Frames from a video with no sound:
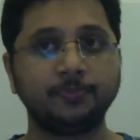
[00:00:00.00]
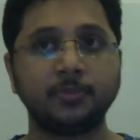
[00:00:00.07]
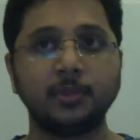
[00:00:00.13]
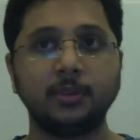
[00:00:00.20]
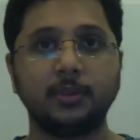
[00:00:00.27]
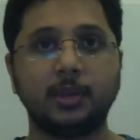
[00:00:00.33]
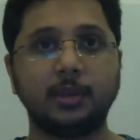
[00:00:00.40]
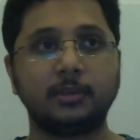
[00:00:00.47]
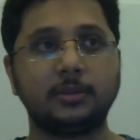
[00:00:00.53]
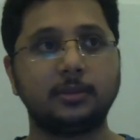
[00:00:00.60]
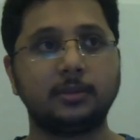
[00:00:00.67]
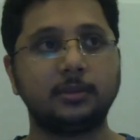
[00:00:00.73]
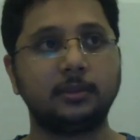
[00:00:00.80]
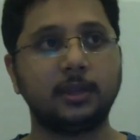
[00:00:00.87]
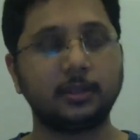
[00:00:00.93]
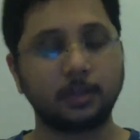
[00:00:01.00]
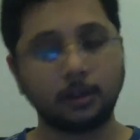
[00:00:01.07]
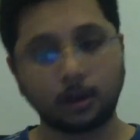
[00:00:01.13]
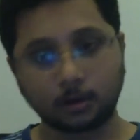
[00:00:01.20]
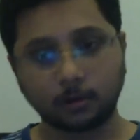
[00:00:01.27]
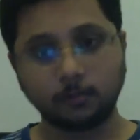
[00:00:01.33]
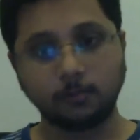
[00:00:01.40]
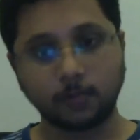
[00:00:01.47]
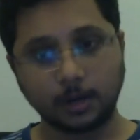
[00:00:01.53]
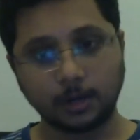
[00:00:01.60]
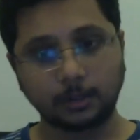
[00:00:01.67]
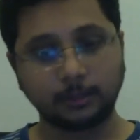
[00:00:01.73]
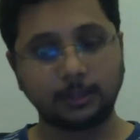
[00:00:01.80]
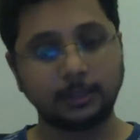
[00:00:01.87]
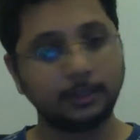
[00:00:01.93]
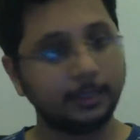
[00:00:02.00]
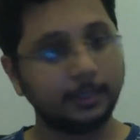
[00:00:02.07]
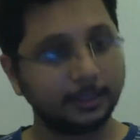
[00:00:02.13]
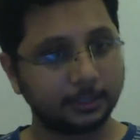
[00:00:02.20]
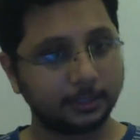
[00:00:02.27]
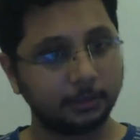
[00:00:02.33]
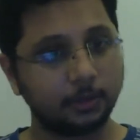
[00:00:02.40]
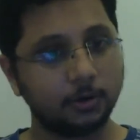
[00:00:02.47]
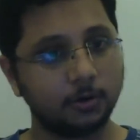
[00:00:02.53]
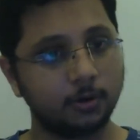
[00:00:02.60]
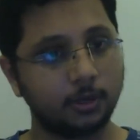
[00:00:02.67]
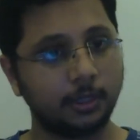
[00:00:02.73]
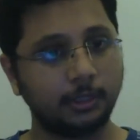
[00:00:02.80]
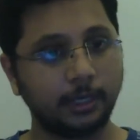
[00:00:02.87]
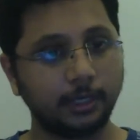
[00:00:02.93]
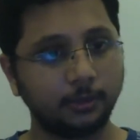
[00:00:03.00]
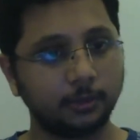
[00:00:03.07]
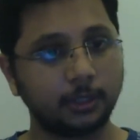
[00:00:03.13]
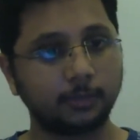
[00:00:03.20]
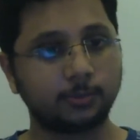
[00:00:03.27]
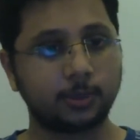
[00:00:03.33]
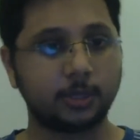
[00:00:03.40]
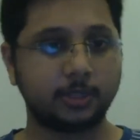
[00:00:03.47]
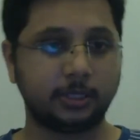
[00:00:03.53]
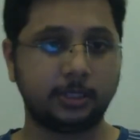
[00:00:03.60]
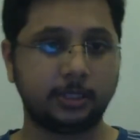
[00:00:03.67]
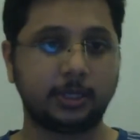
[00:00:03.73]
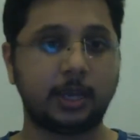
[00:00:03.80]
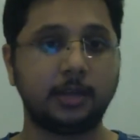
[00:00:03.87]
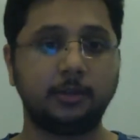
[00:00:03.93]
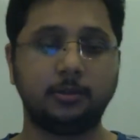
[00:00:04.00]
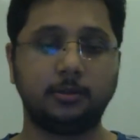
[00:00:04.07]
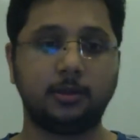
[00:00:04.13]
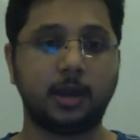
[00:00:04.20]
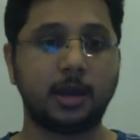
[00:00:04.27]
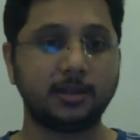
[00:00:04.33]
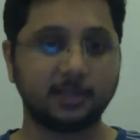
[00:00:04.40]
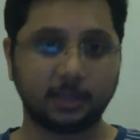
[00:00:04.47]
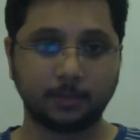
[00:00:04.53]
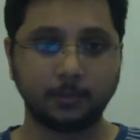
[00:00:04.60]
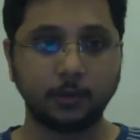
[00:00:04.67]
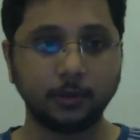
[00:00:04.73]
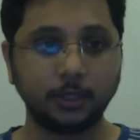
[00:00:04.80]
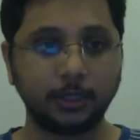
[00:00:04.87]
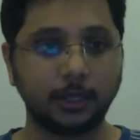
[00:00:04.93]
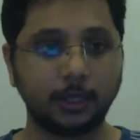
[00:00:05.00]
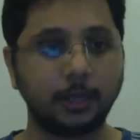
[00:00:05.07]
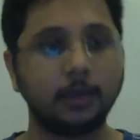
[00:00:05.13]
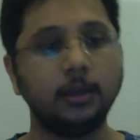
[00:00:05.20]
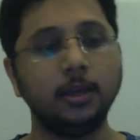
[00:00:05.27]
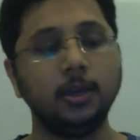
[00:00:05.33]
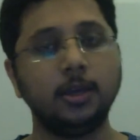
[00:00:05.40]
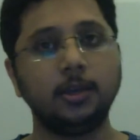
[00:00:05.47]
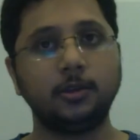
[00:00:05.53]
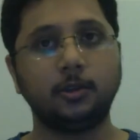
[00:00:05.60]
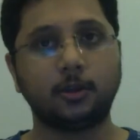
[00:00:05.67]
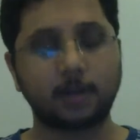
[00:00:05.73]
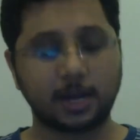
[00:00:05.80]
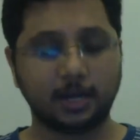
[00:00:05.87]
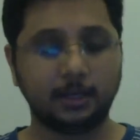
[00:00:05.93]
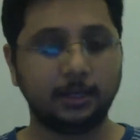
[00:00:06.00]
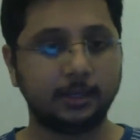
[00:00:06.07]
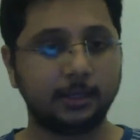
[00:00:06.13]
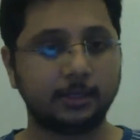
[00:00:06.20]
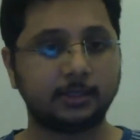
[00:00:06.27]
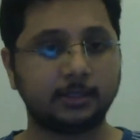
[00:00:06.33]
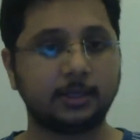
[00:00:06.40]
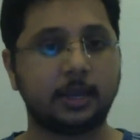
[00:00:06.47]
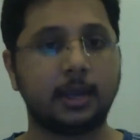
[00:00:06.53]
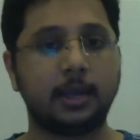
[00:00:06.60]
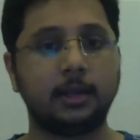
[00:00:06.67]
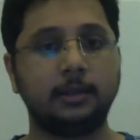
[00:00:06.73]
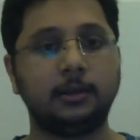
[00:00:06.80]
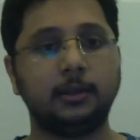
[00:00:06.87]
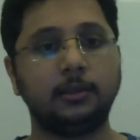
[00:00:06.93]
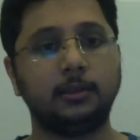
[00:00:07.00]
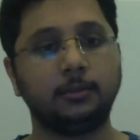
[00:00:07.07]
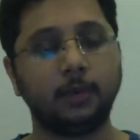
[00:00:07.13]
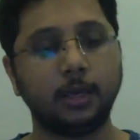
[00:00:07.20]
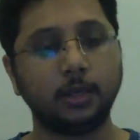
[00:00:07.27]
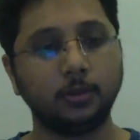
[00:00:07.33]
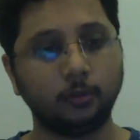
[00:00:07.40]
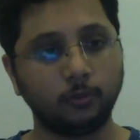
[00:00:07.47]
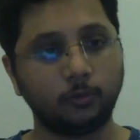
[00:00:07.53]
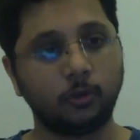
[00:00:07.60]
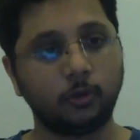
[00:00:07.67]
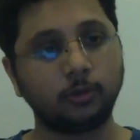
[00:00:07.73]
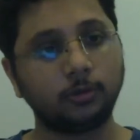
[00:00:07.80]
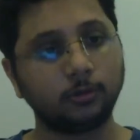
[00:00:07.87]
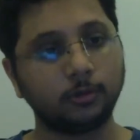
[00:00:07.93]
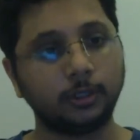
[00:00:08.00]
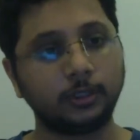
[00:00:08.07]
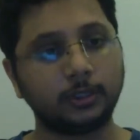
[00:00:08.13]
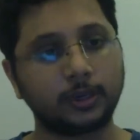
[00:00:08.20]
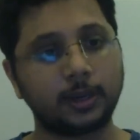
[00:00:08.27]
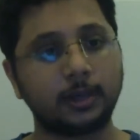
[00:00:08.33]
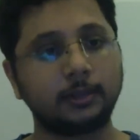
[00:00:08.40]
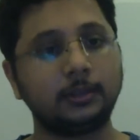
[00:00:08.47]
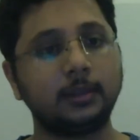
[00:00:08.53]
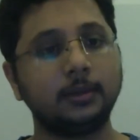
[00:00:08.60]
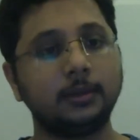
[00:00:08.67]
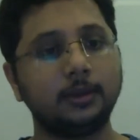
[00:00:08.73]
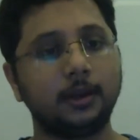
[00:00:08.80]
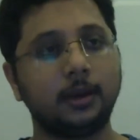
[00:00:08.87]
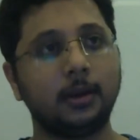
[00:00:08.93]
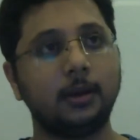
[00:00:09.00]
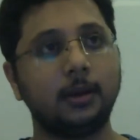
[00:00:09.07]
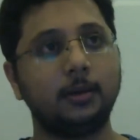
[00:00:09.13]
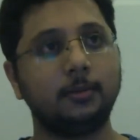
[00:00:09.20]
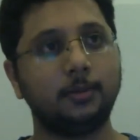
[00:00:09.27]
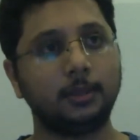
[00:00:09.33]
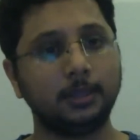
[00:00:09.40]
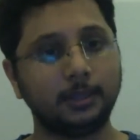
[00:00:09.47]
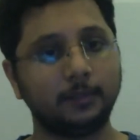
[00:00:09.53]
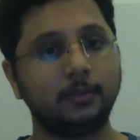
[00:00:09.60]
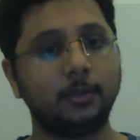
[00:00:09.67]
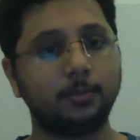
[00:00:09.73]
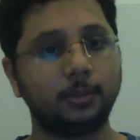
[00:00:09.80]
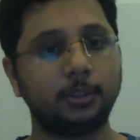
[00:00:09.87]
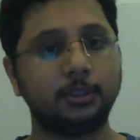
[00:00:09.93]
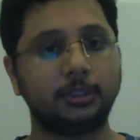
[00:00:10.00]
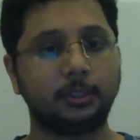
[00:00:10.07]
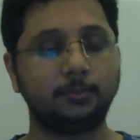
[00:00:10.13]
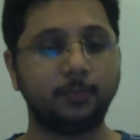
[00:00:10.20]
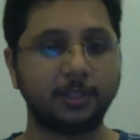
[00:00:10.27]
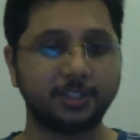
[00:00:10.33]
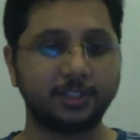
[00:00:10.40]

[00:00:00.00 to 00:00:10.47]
there's a lot of work that needs to go into that project. And as a community, your ideas and the way you would want to interact with the developers and pitch